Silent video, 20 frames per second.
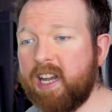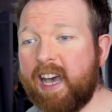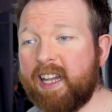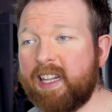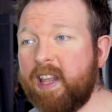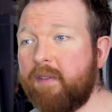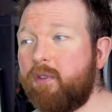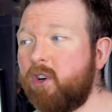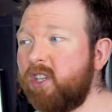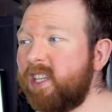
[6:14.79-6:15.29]

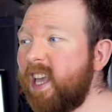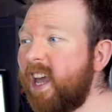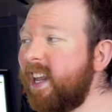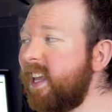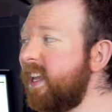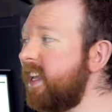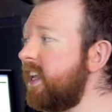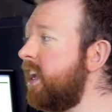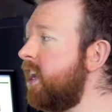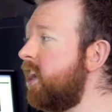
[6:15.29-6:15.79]
and if there's
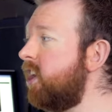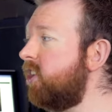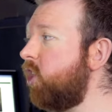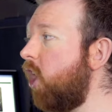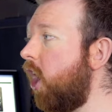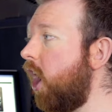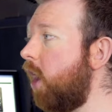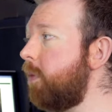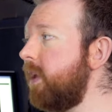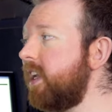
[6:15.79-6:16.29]
any
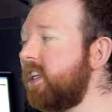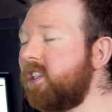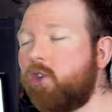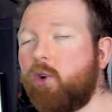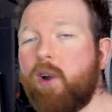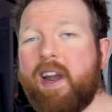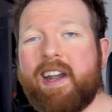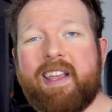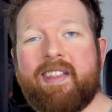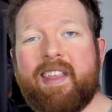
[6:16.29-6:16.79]
topics
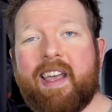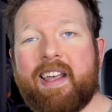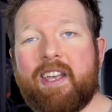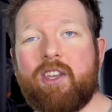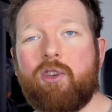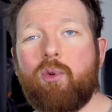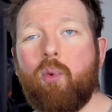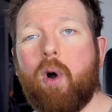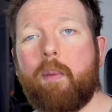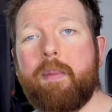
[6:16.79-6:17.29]
or anything
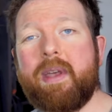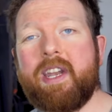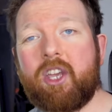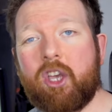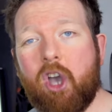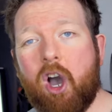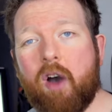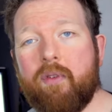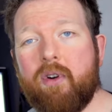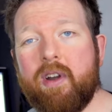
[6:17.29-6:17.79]
that you want me to
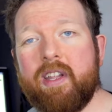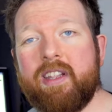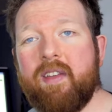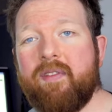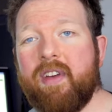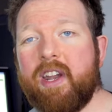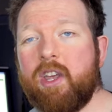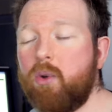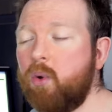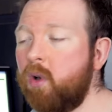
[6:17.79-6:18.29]
cover in the
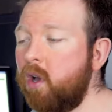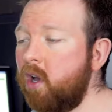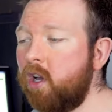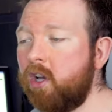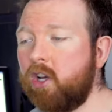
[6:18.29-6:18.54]
video,